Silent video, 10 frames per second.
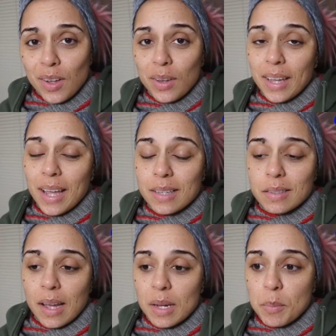okay, guys,
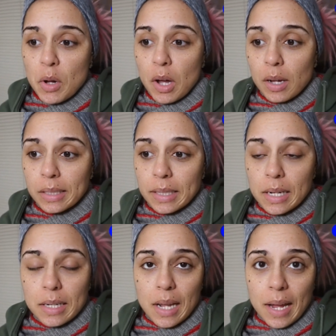I am calling
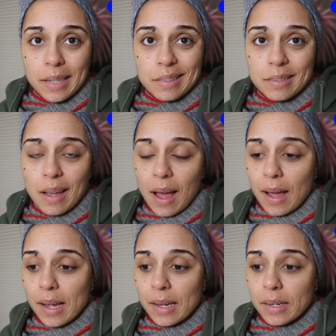it a night.
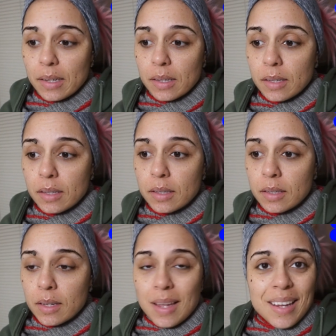I
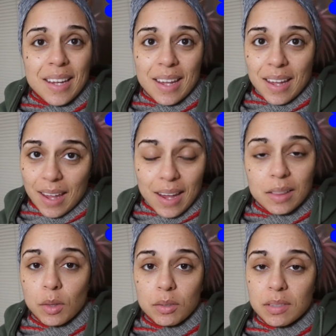
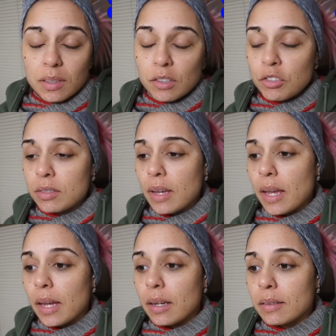ate those delicious
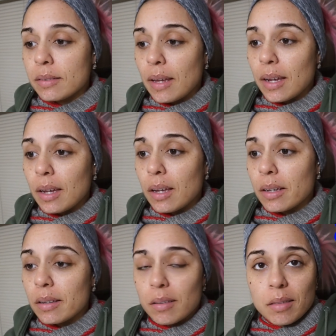eggs
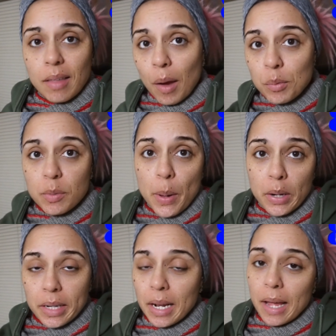and that was about
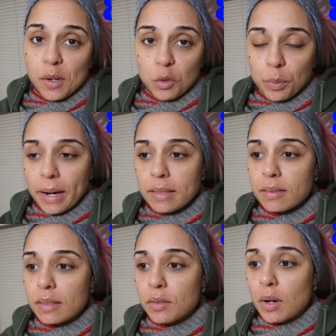it. I had a Sprite
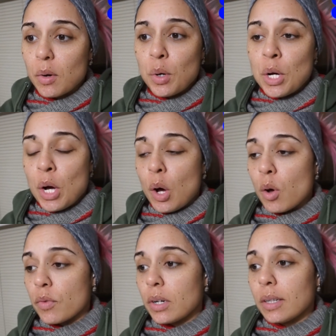Zero.
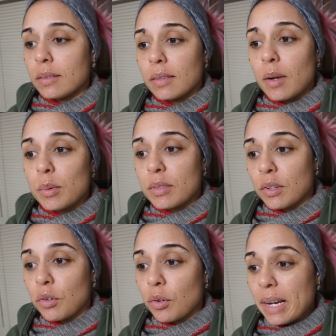Overall, today was a
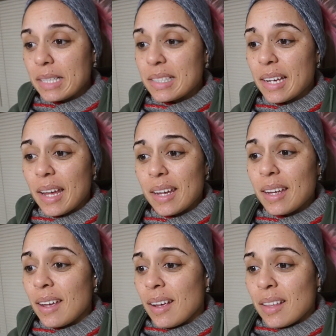great
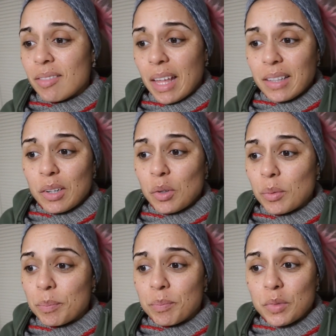day. That
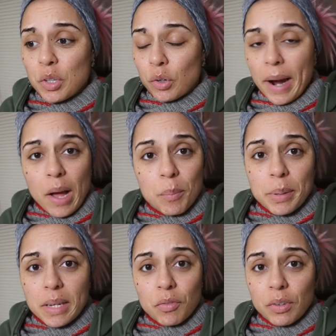little ground
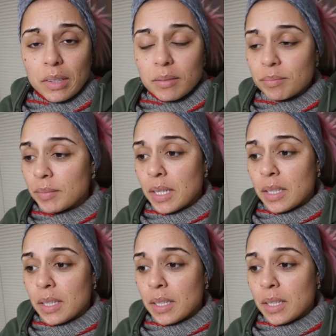beef and